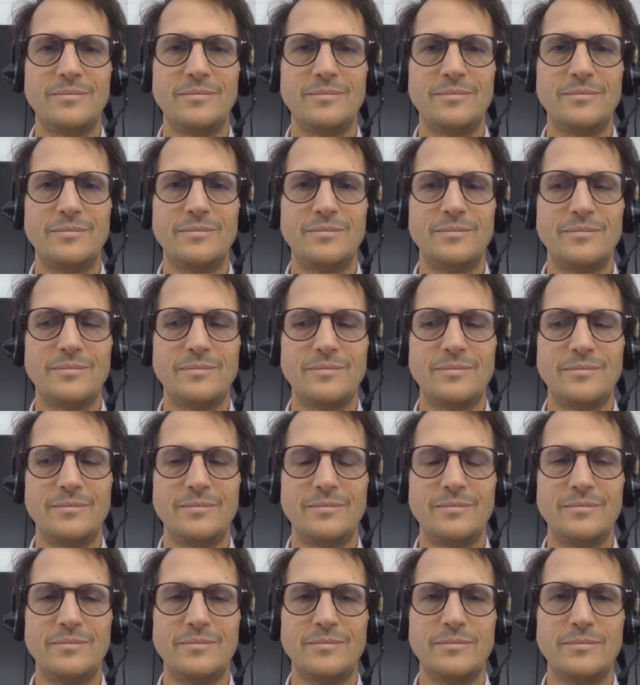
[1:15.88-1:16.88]

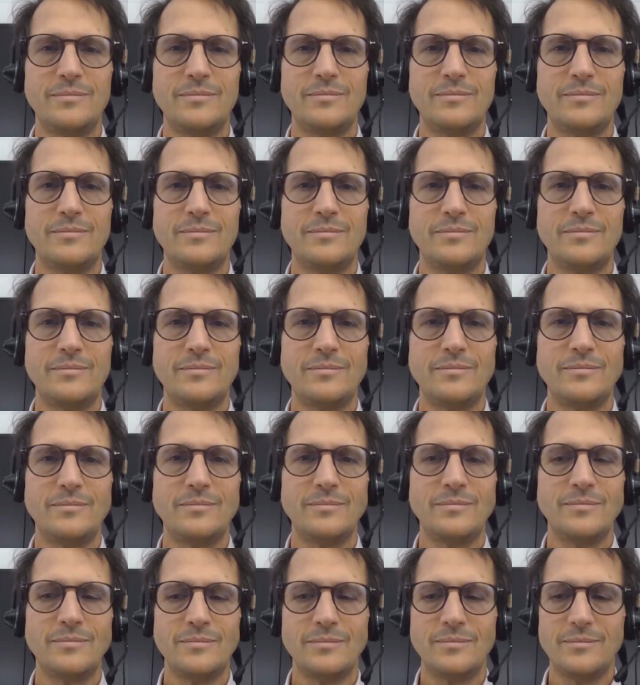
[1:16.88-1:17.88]

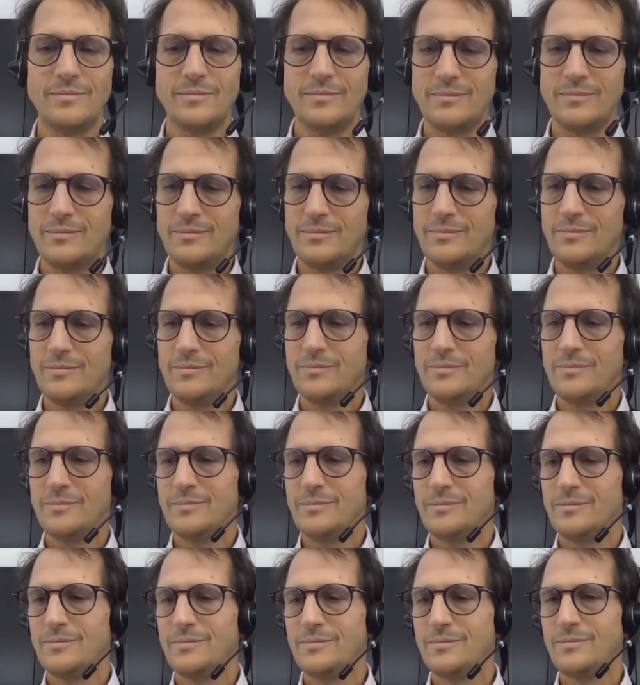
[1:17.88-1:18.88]

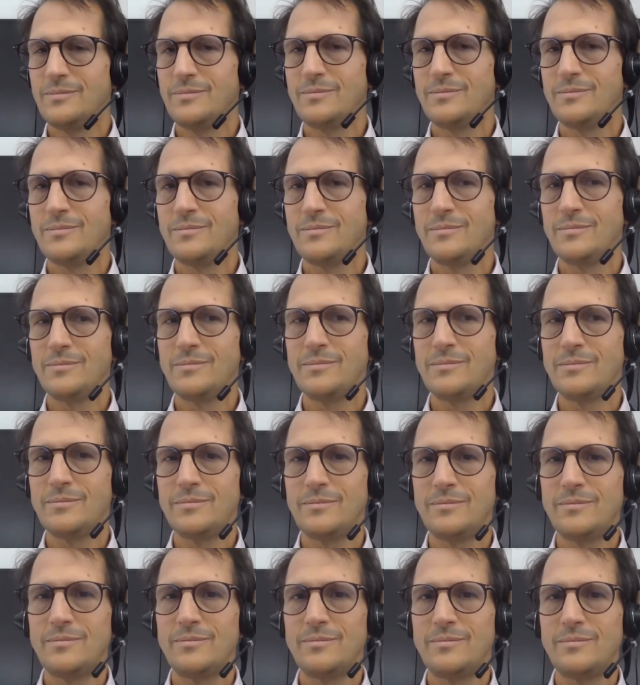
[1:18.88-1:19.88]

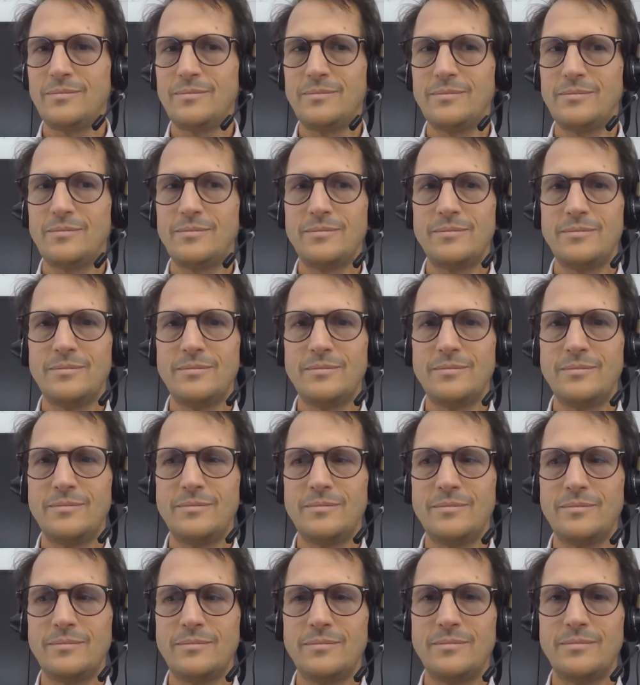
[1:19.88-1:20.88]

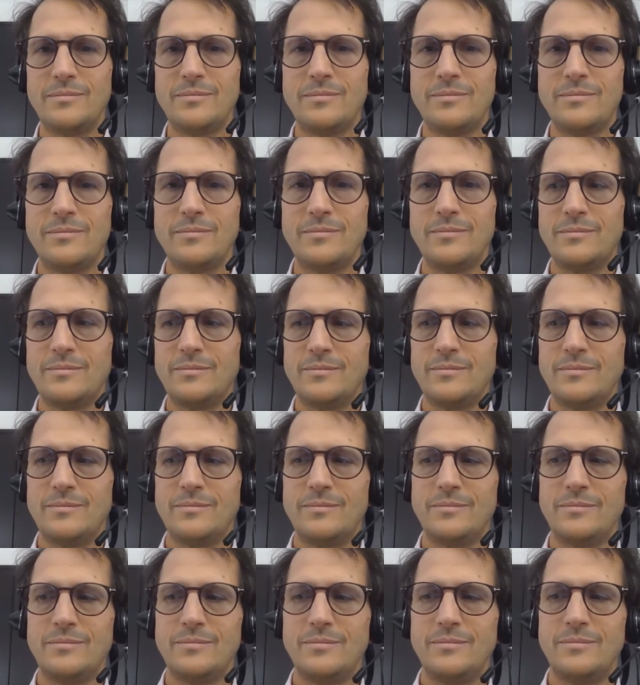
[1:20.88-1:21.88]

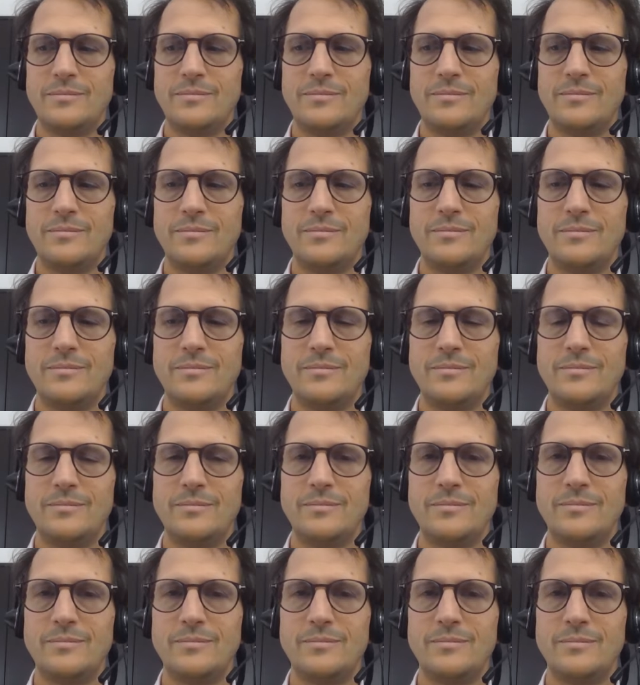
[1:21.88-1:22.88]

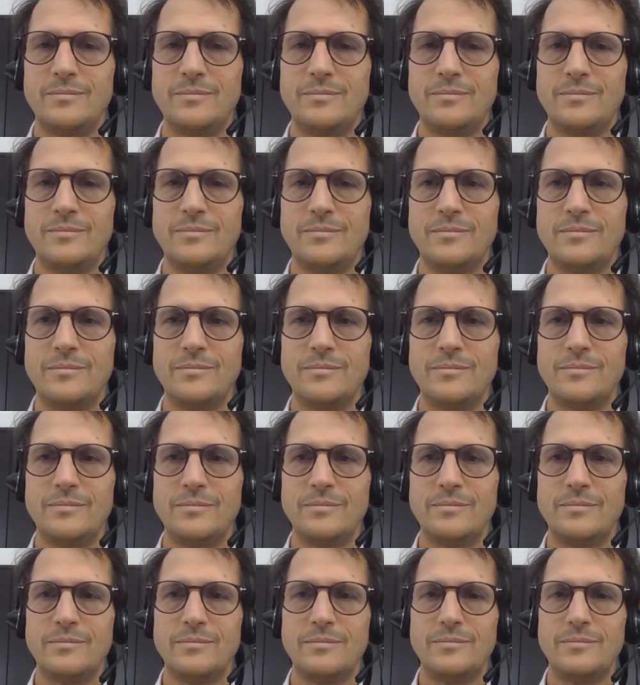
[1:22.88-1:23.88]
No words are spoken by the person on screen.